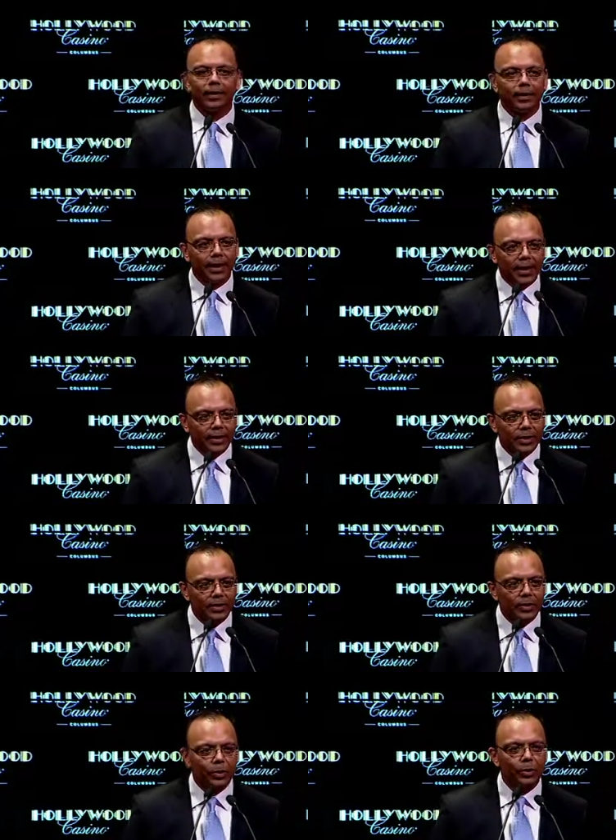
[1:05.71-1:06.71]
Thanks
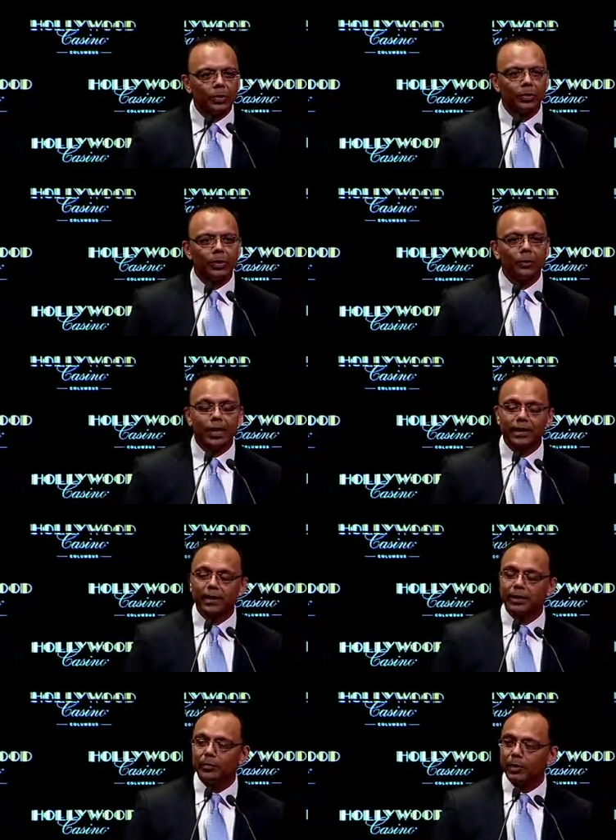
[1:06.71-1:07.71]
to the West Side
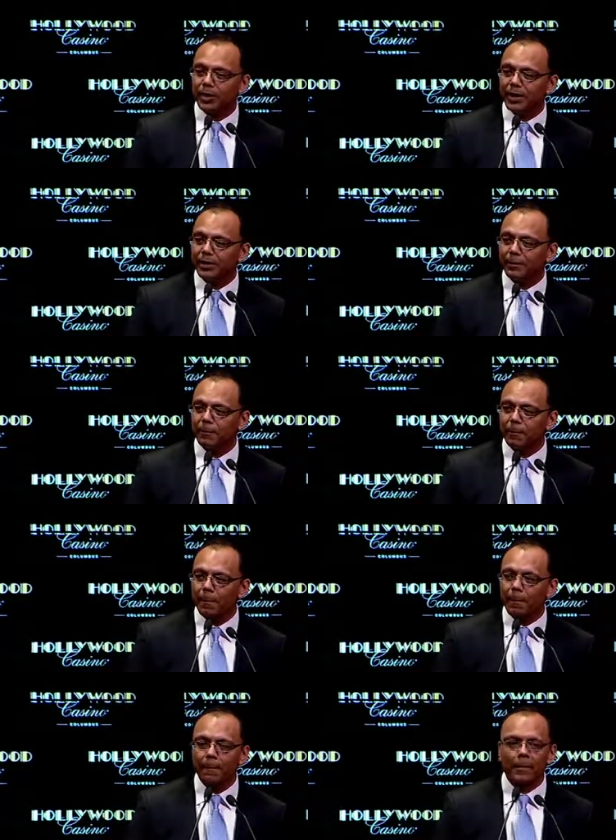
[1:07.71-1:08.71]
community
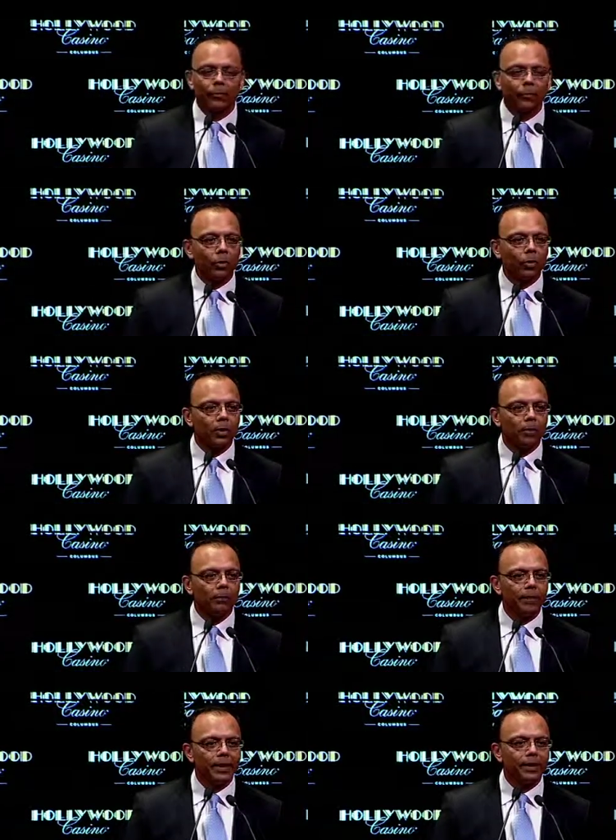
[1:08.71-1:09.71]
for
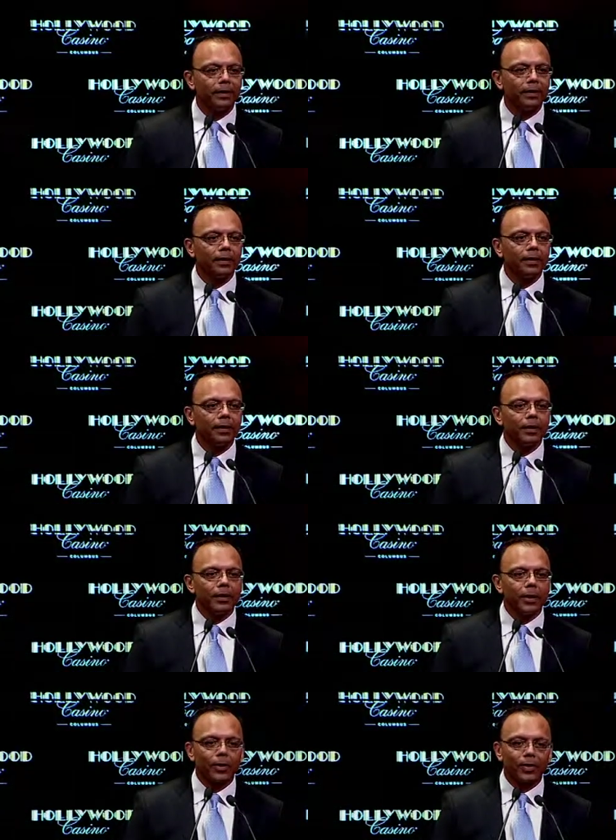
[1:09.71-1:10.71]
being
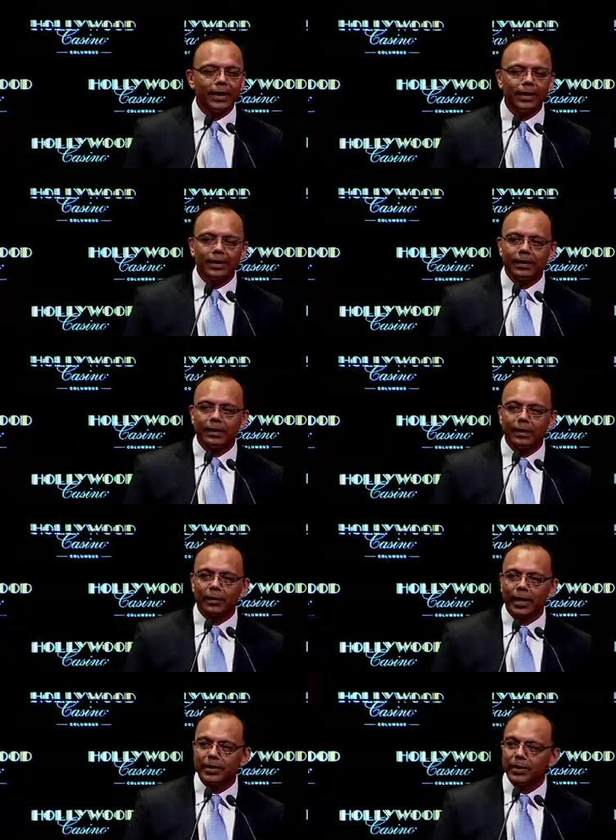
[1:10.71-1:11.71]
not only a
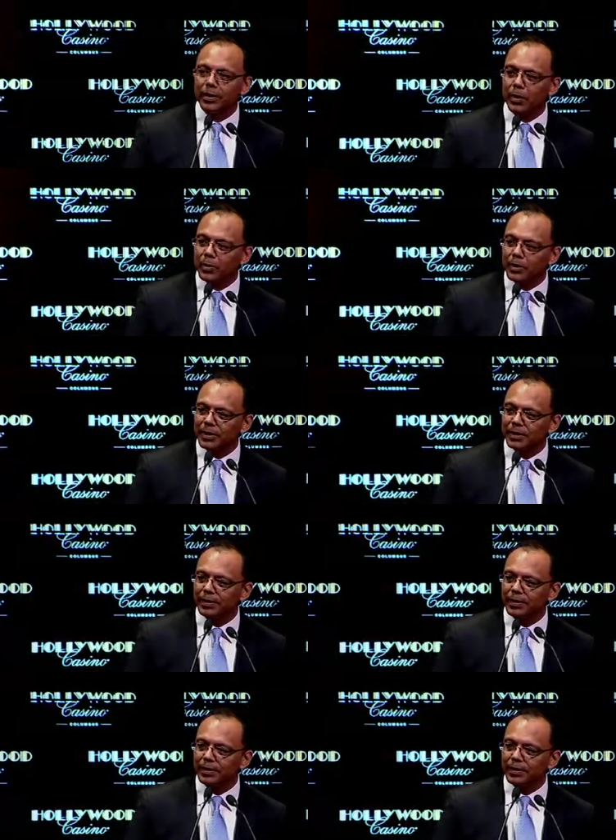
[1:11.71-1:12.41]
gracious host,